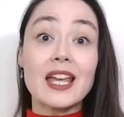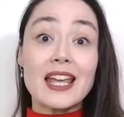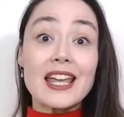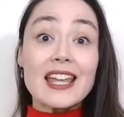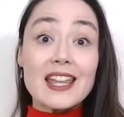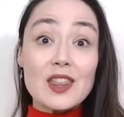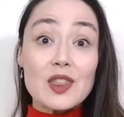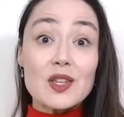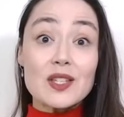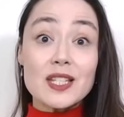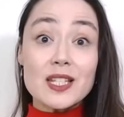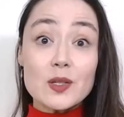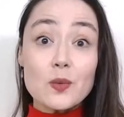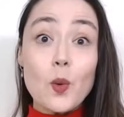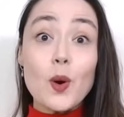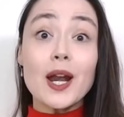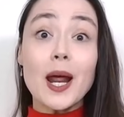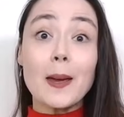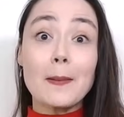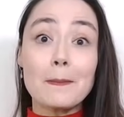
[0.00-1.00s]
This is
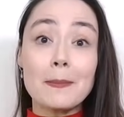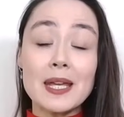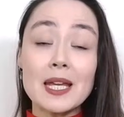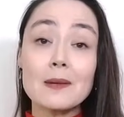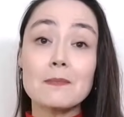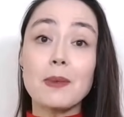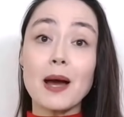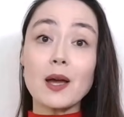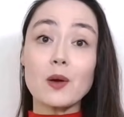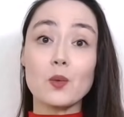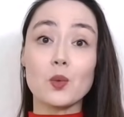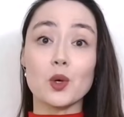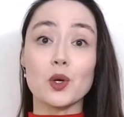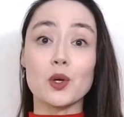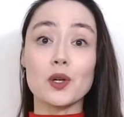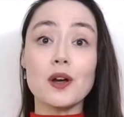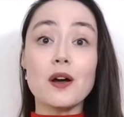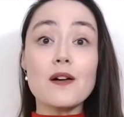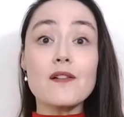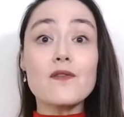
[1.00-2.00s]
what I mean by
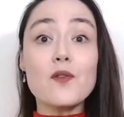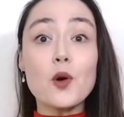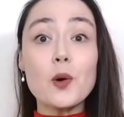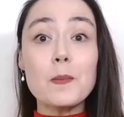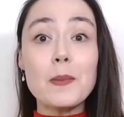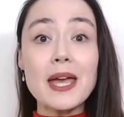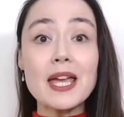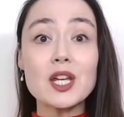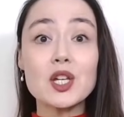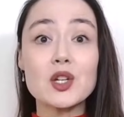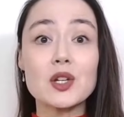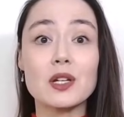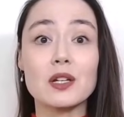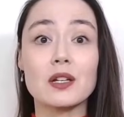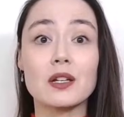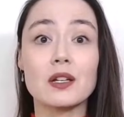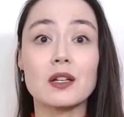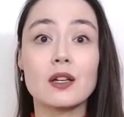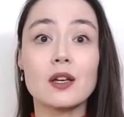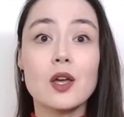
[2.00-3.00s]
word
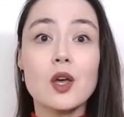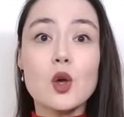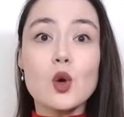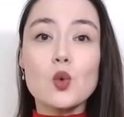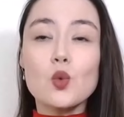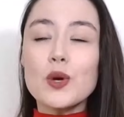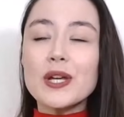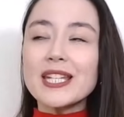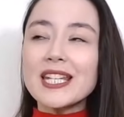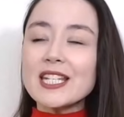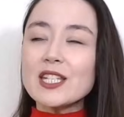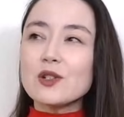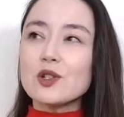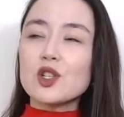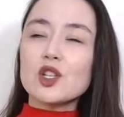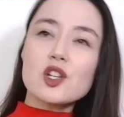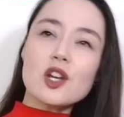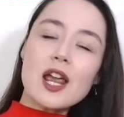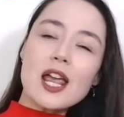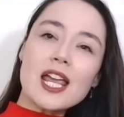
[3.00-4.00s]
formation. We need to
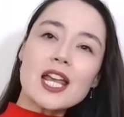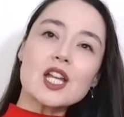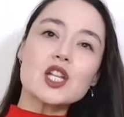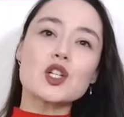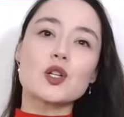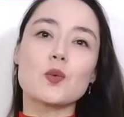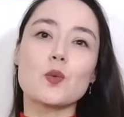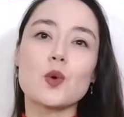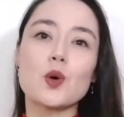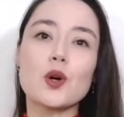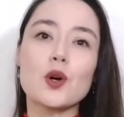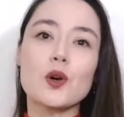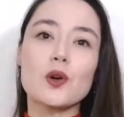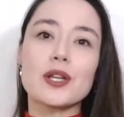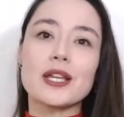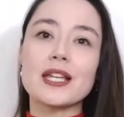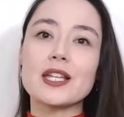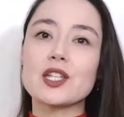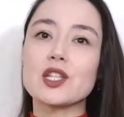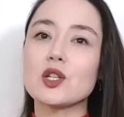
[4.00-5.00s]
change a word
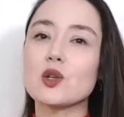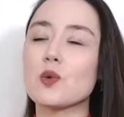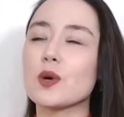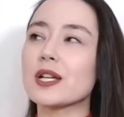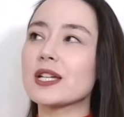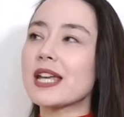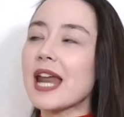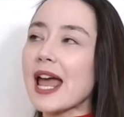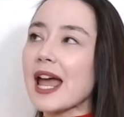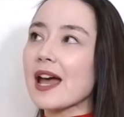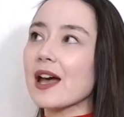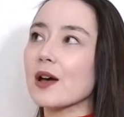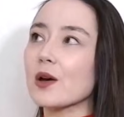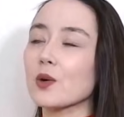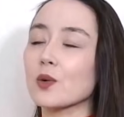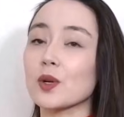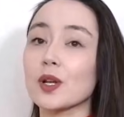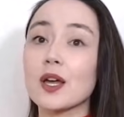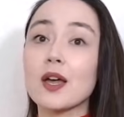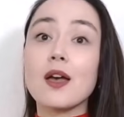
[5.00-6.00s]
into a
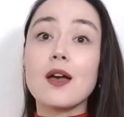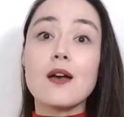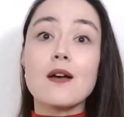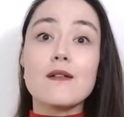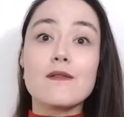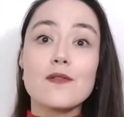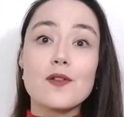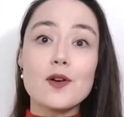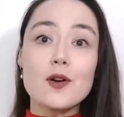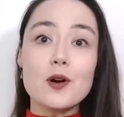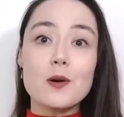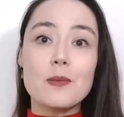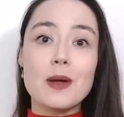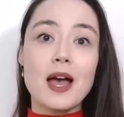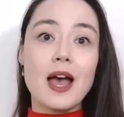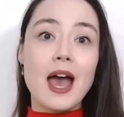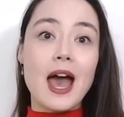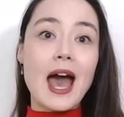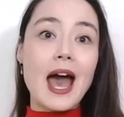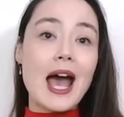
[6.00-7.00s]
noun, verb,
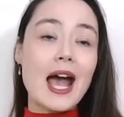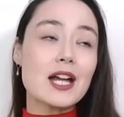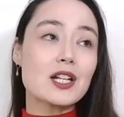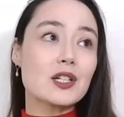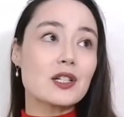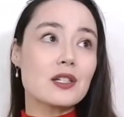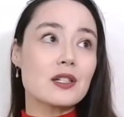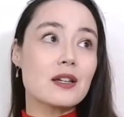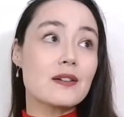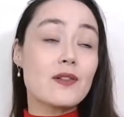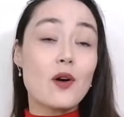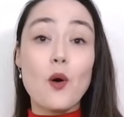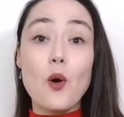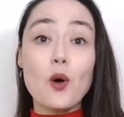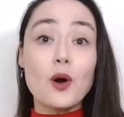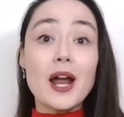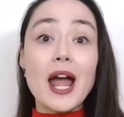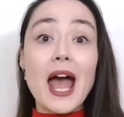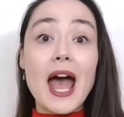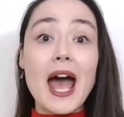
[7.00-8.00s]
adjective,
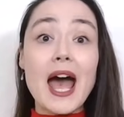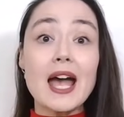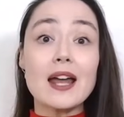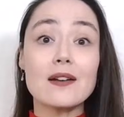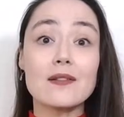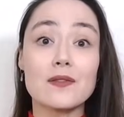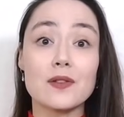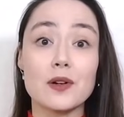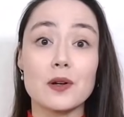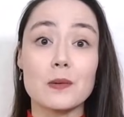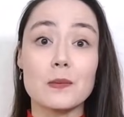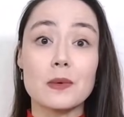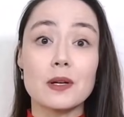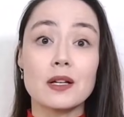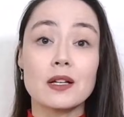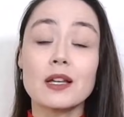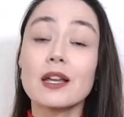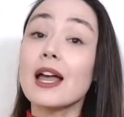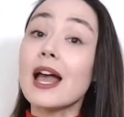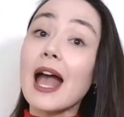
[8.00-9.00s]
or adverb.
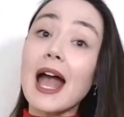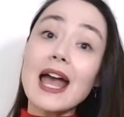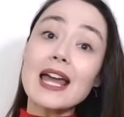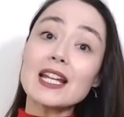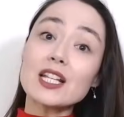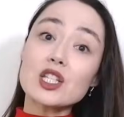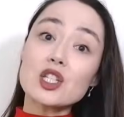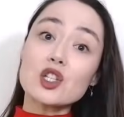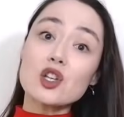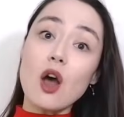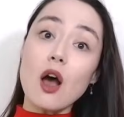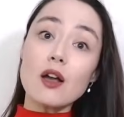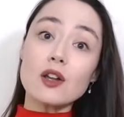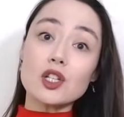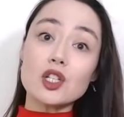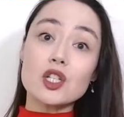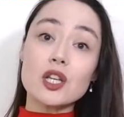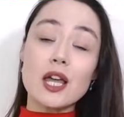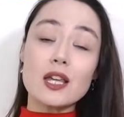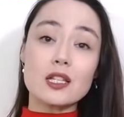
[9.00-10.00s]
And it's not
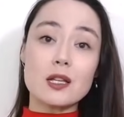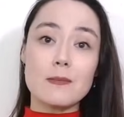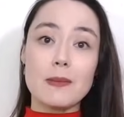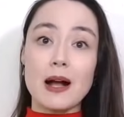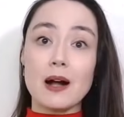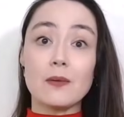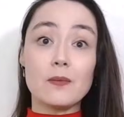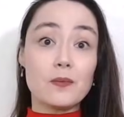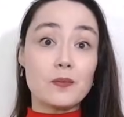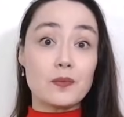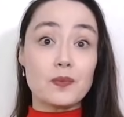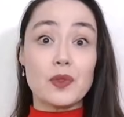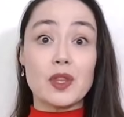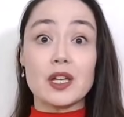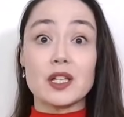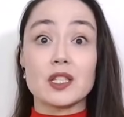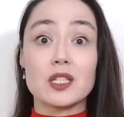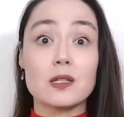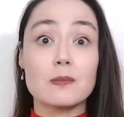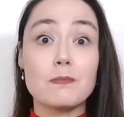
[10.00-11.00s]
just about the
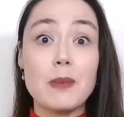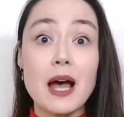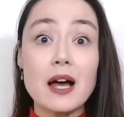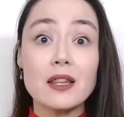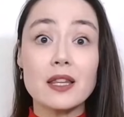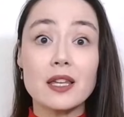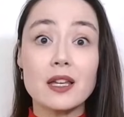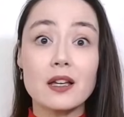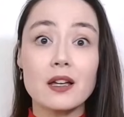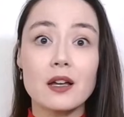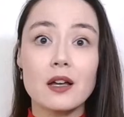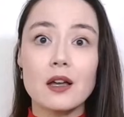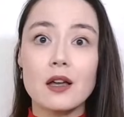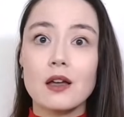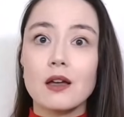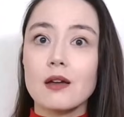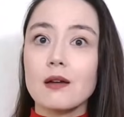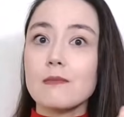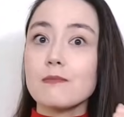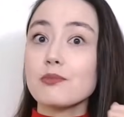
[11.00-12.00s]
spelling.
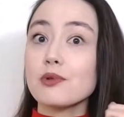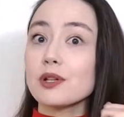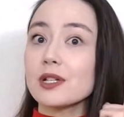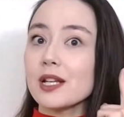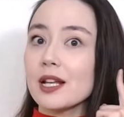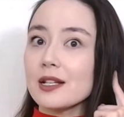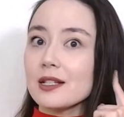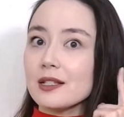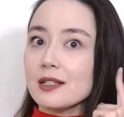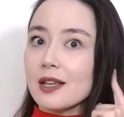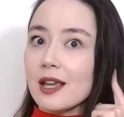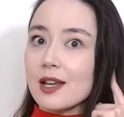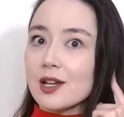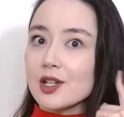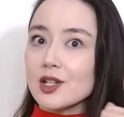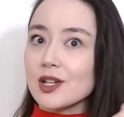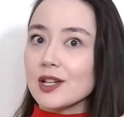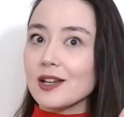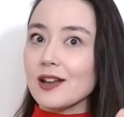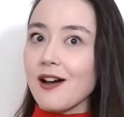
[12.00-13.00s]

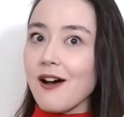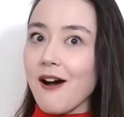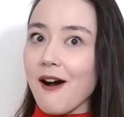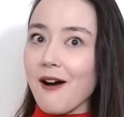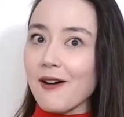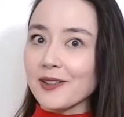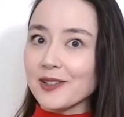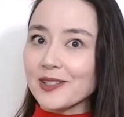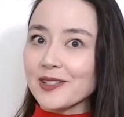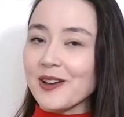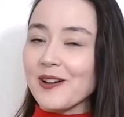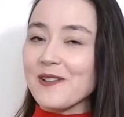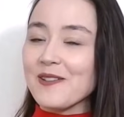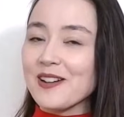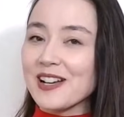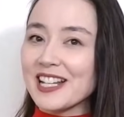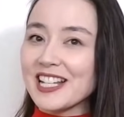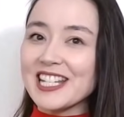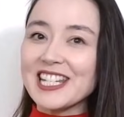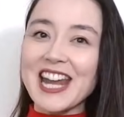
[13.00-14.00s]
Pronunciation also
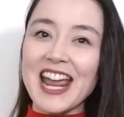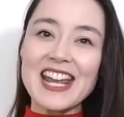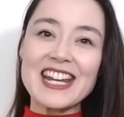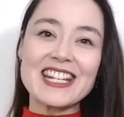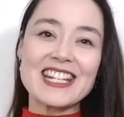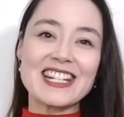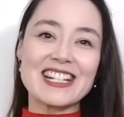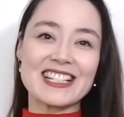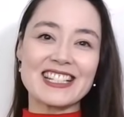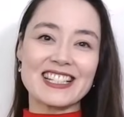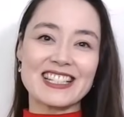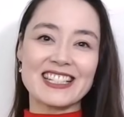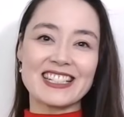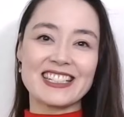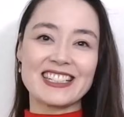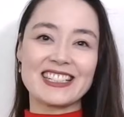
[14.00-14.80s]
changes.